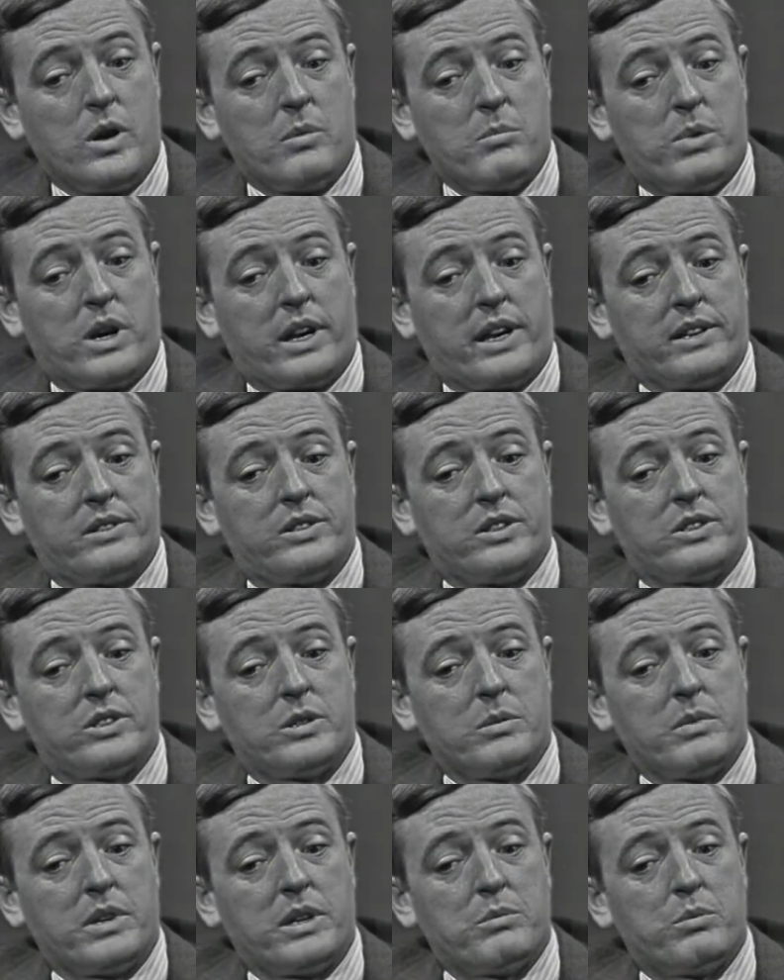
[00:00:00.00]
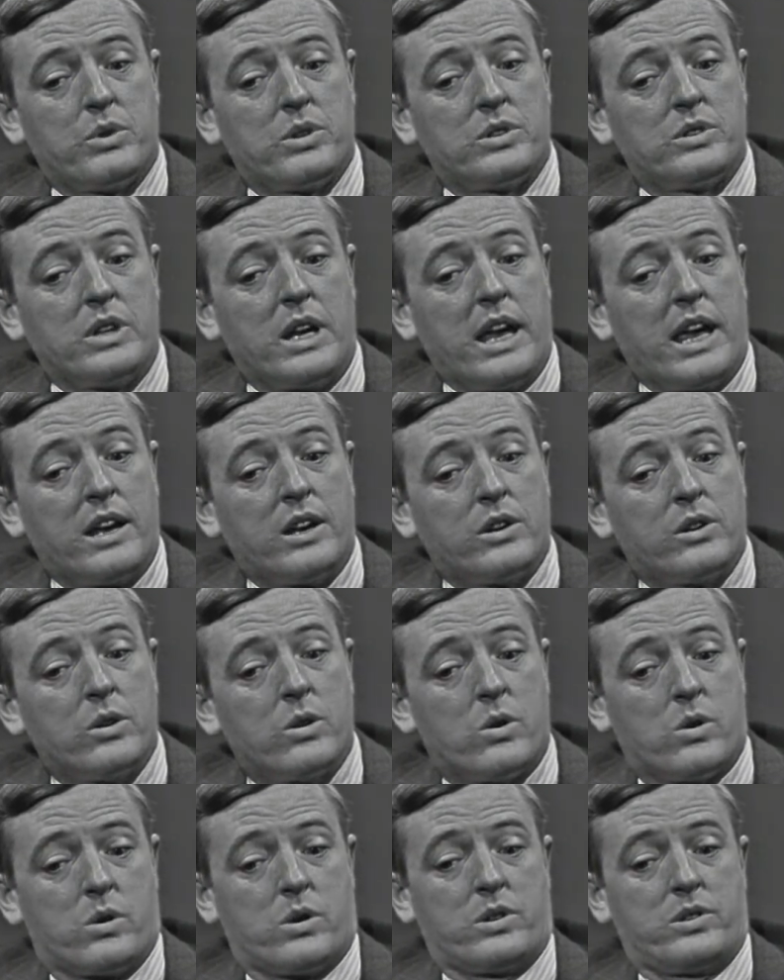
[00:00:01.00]
but a system that was
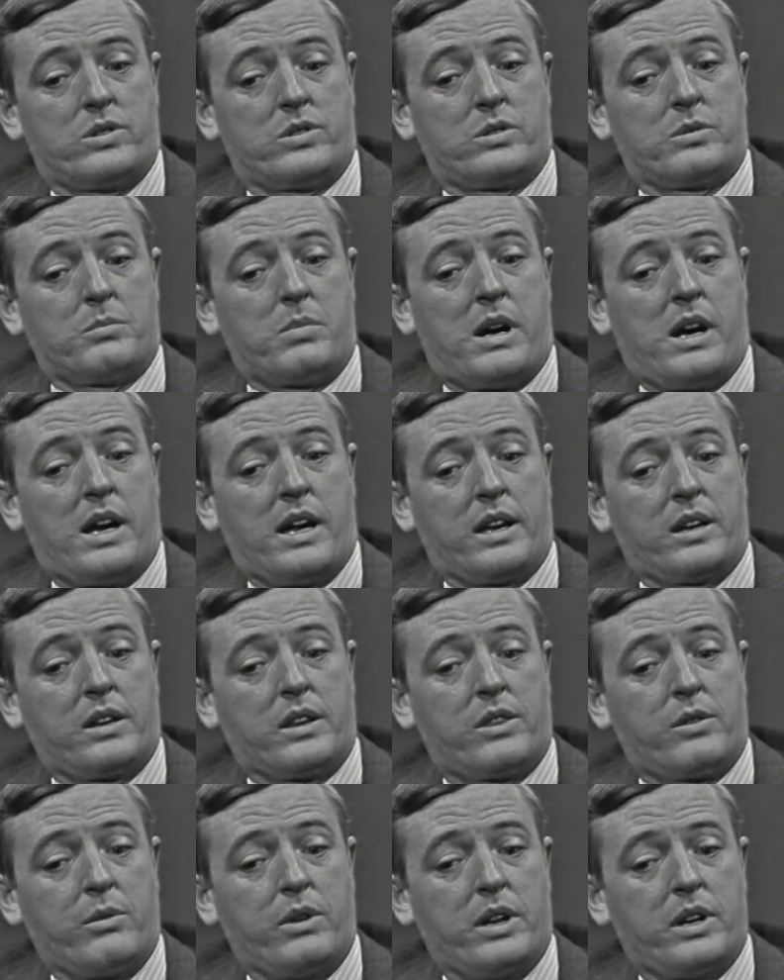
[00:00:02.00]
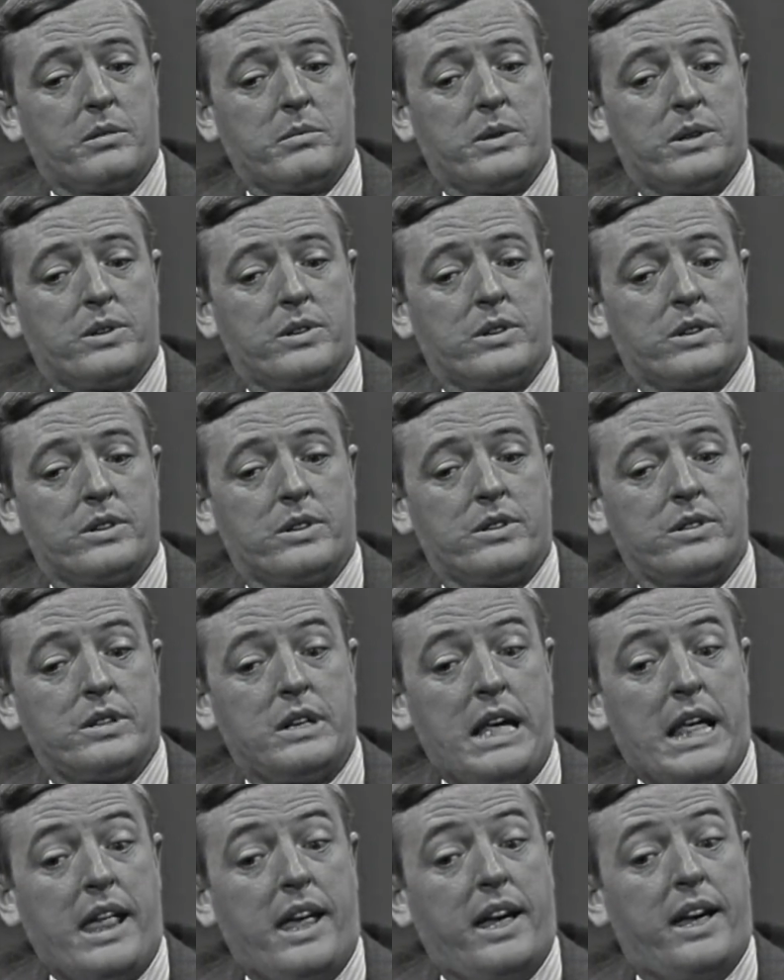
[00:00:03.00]
endorsed by three commissioners,
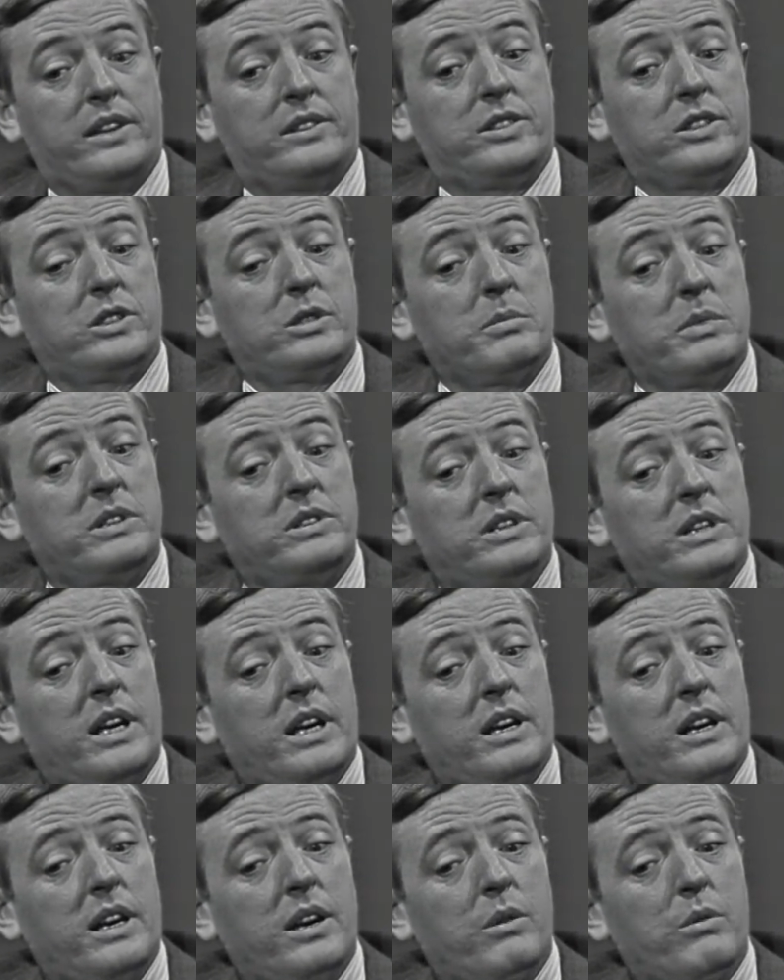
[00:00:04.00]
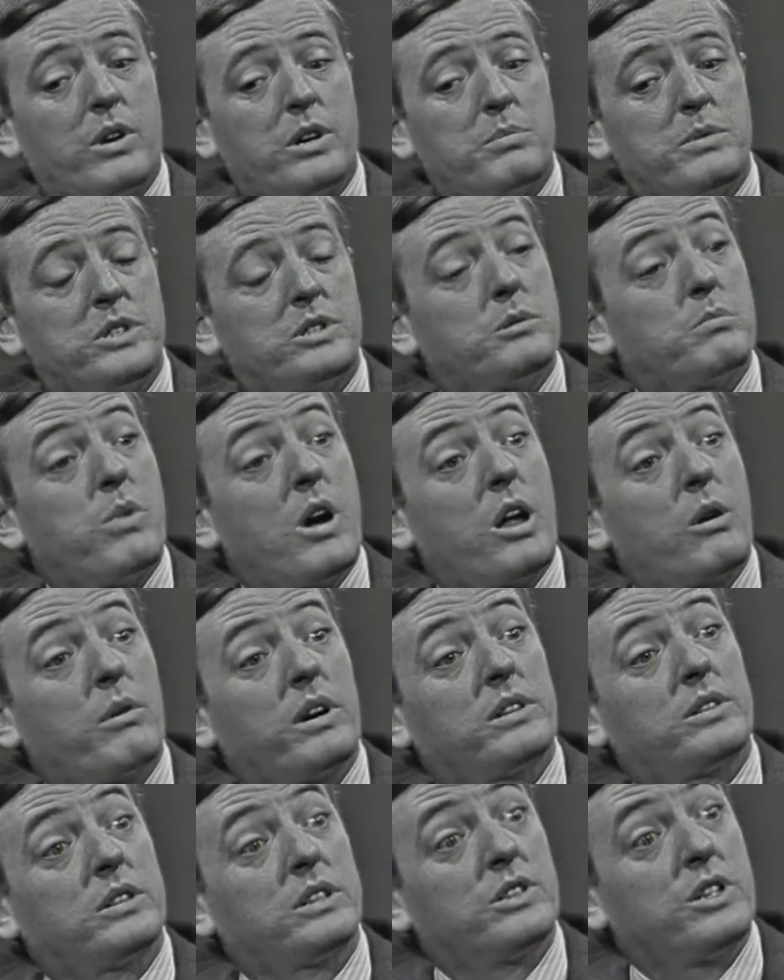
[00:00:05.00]
a system, incidentally, which Mr.
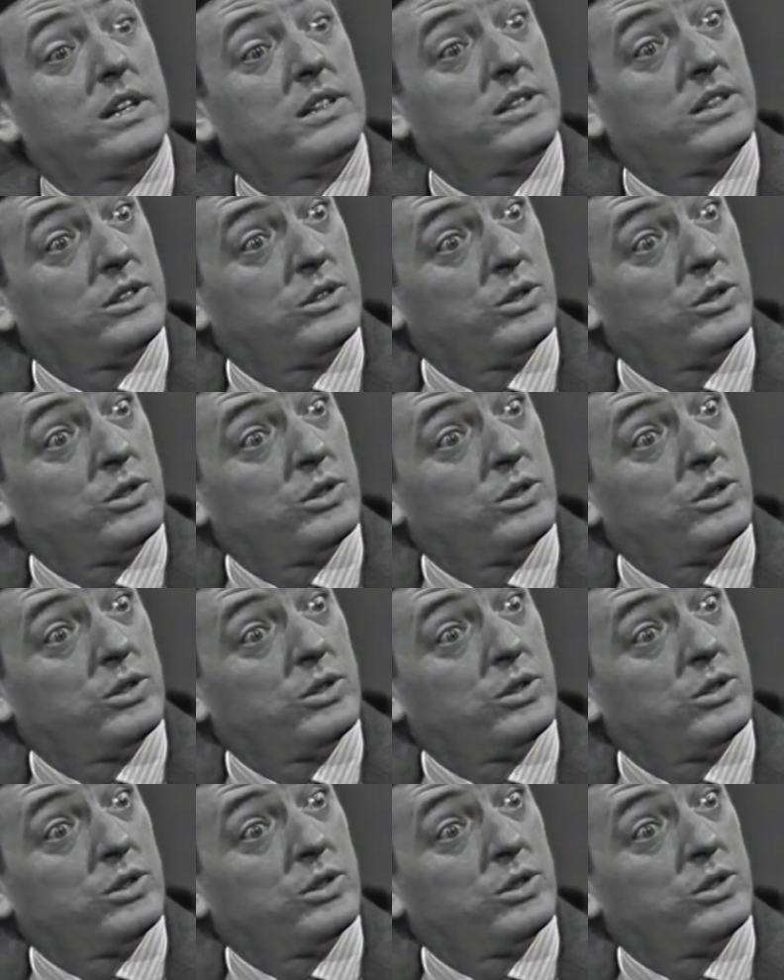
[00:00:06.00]
Broderick suggested